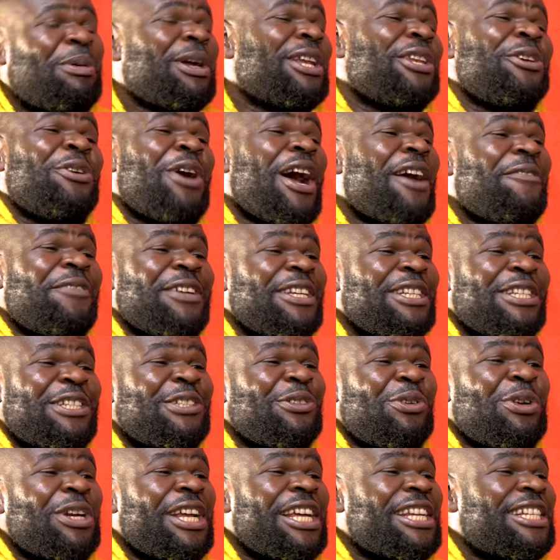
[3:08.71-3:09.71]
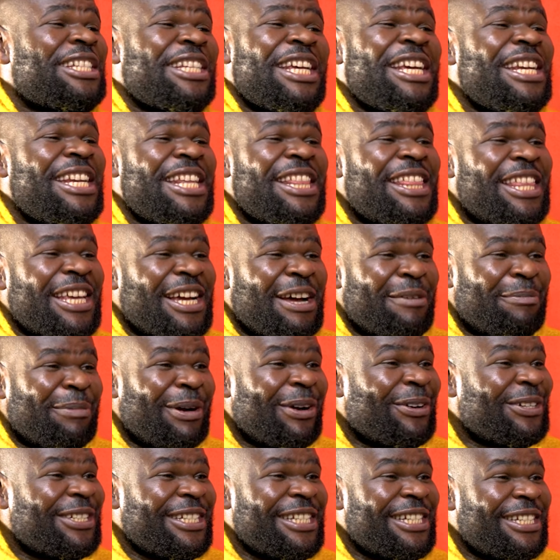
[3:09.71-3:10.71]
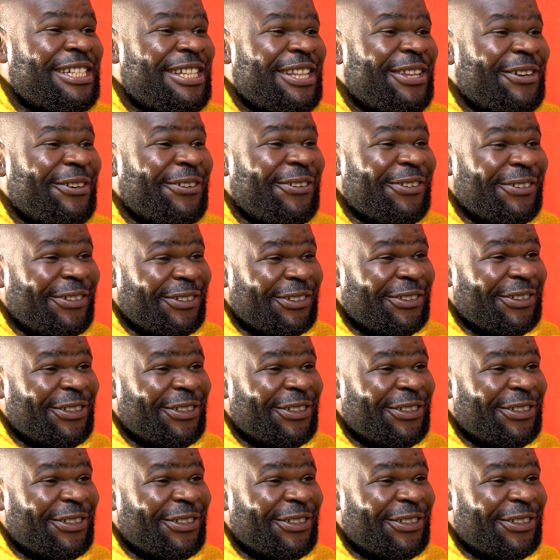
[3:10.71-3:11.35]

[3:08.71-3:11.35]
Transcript: but you haven't told us anything about it though. No.